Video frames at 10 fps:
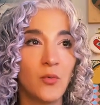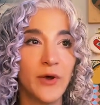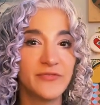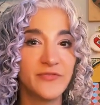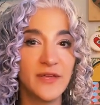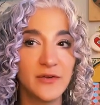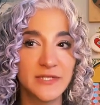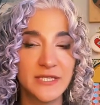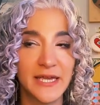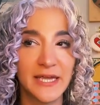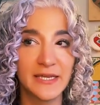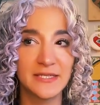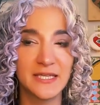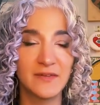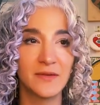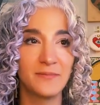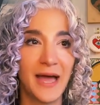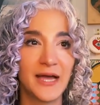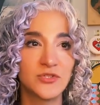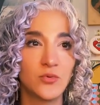what feels like it is giving
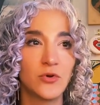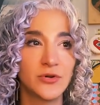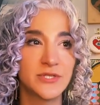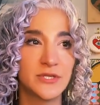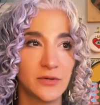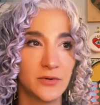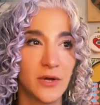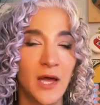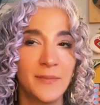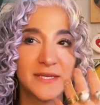back towards you.